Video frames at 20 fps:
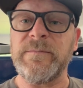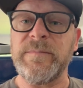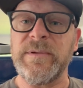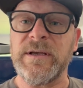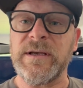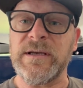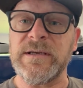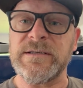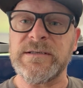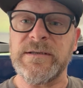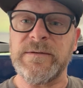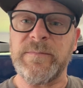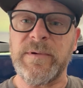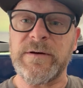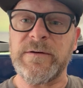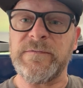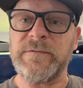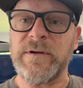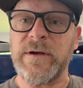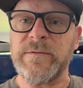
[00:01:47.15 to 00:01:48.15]
because the
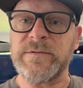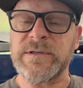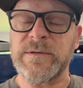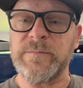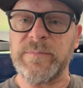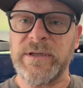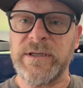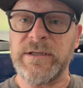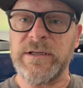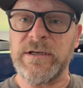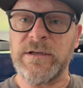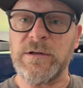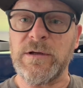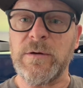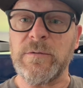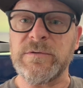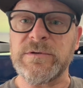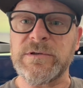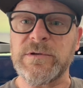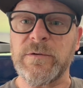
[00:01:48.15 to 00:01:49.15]
butterfly was completely
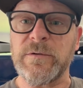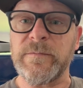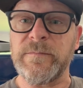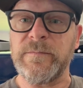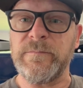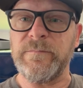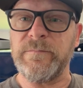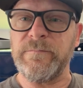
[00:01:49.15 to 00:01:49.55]
closed or